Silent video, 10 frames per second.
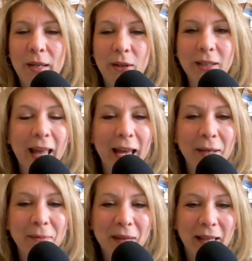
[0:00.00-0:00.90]
looked
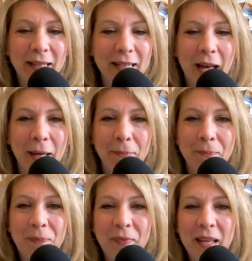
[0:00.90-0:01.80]
like at the time.
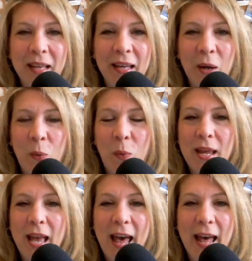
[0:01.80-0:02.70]

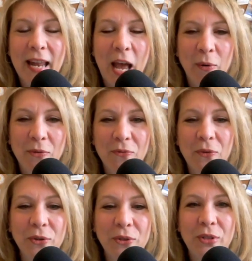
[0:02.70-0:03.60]
We had our
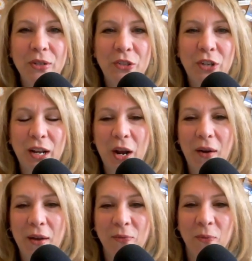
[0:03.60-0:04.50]
first
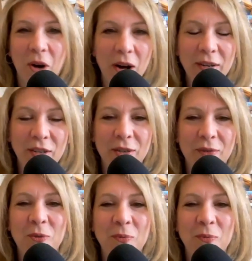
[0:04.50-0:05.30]
JDRF walk just a few